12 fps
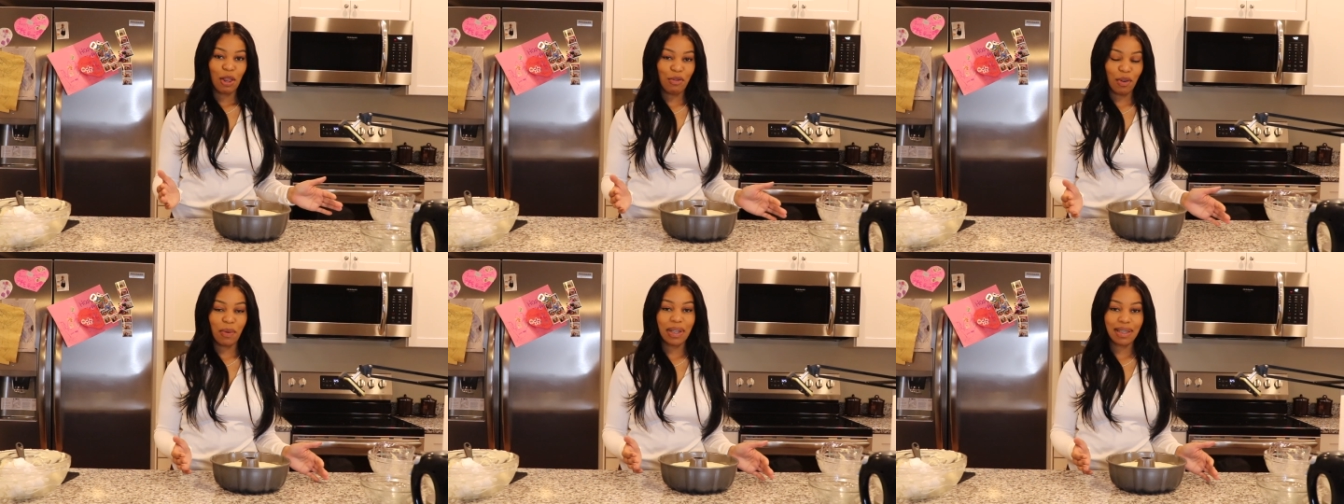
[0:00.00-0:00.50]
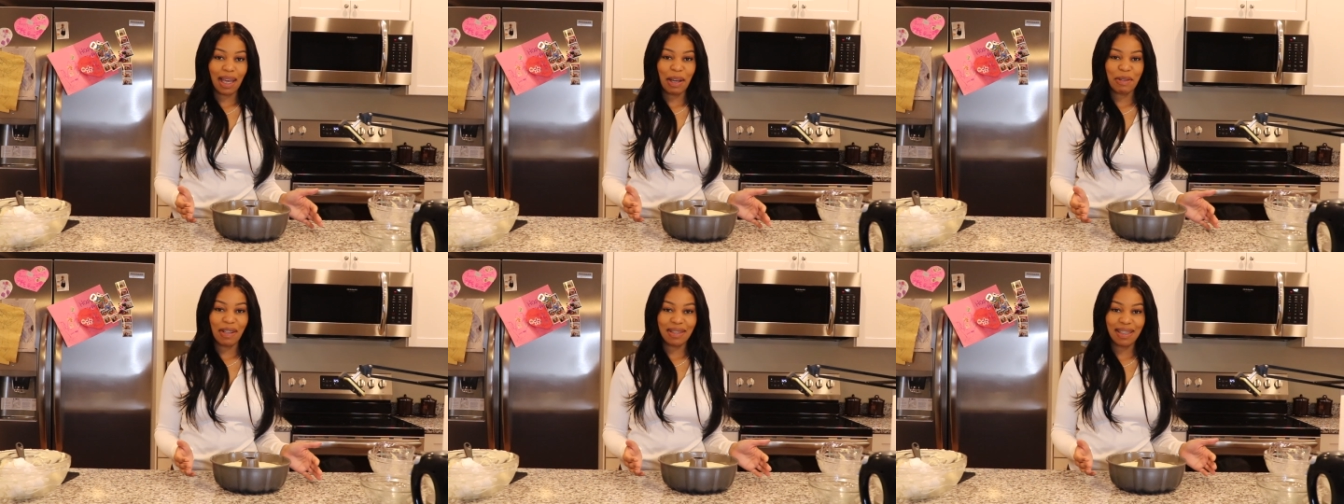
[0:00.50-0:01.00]
throw it
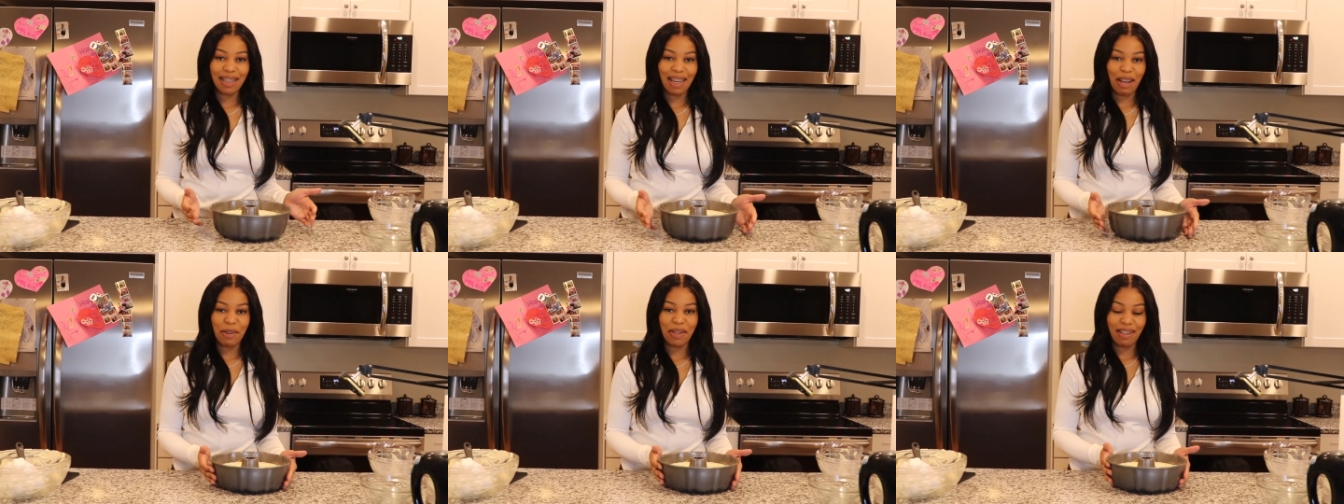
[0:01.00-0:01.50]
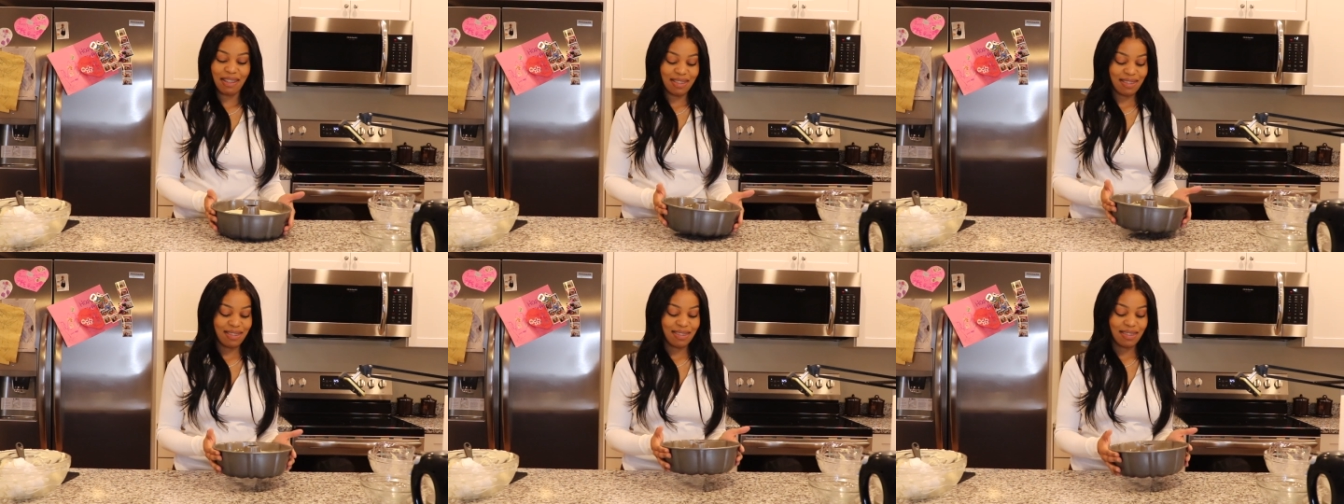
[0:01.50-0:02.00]
down onto the counter
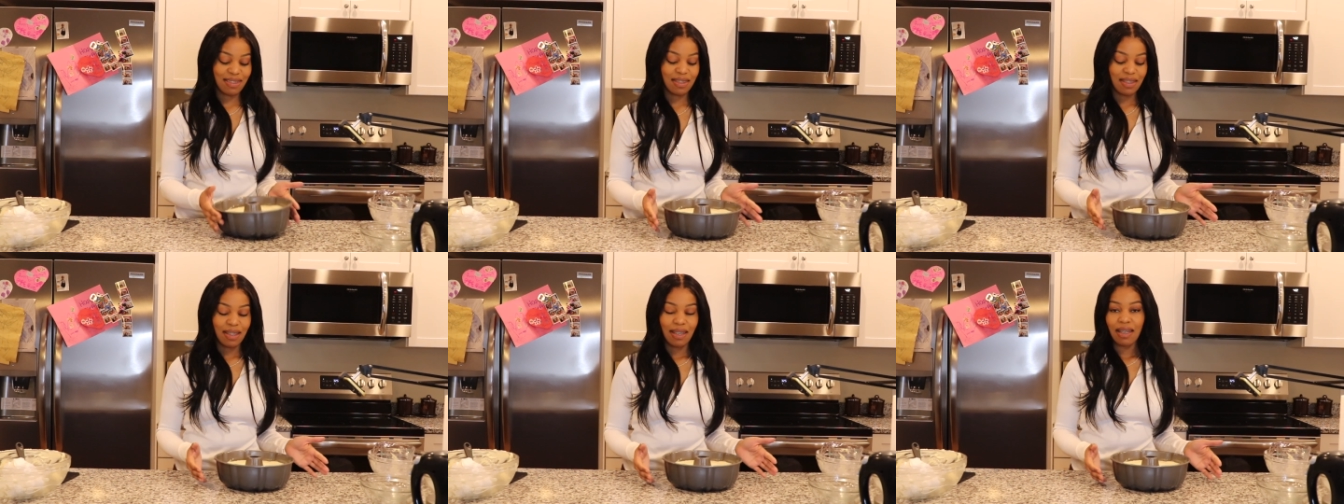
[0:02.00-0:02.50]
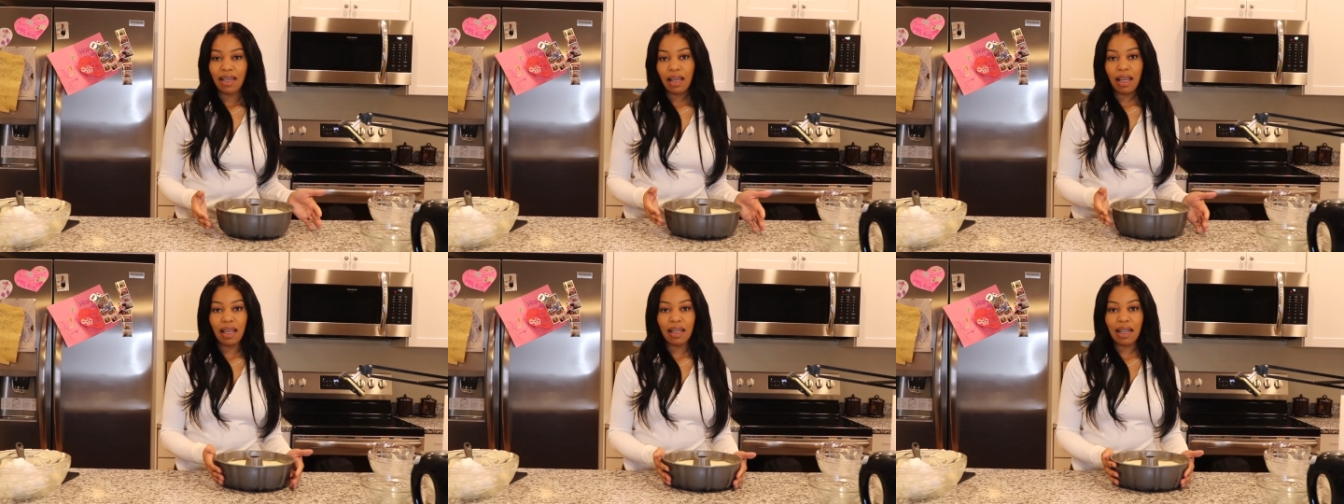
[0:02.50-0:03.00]

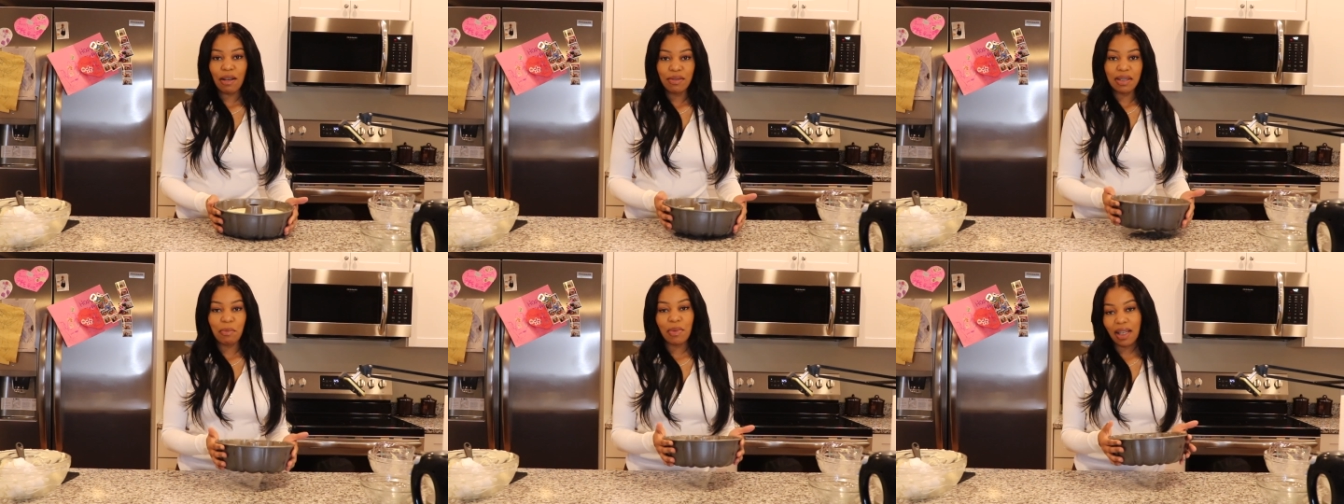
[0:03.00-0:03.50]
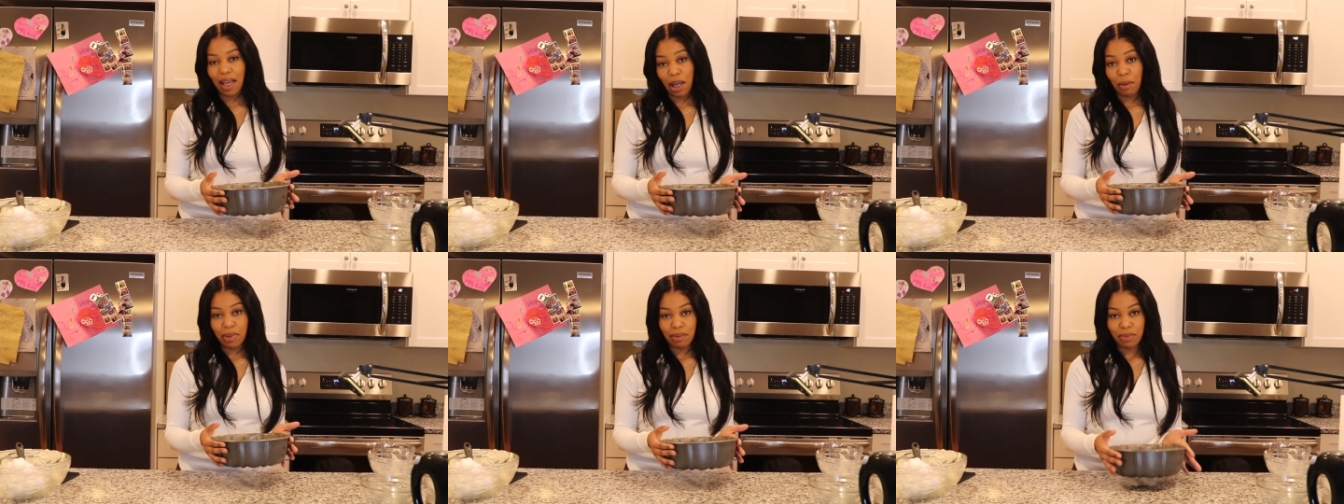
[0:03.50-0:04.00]
and get out some of the
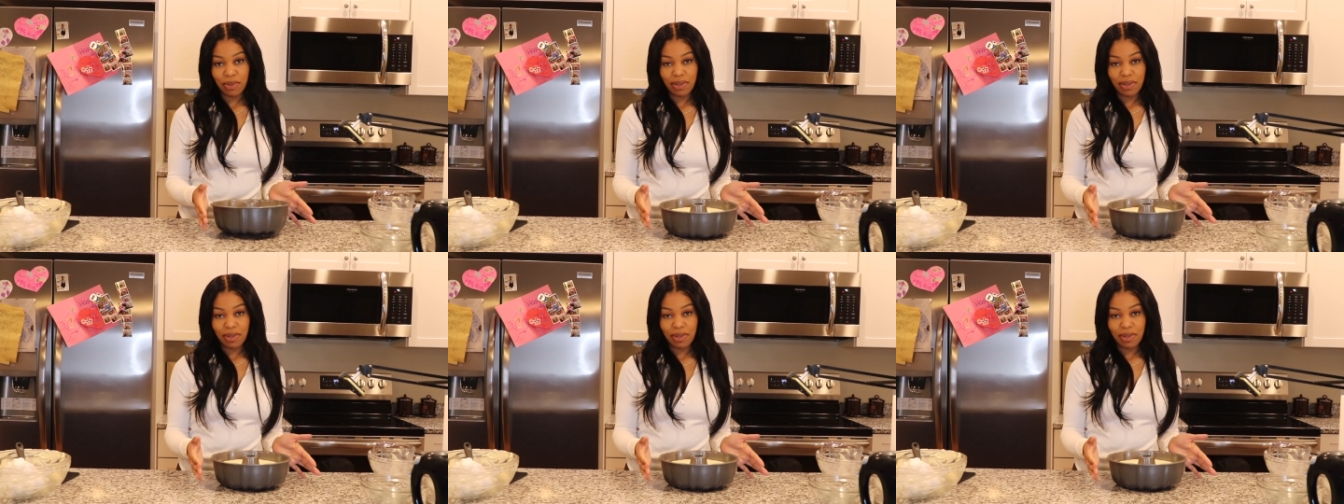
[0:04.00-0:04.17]
air bubbles.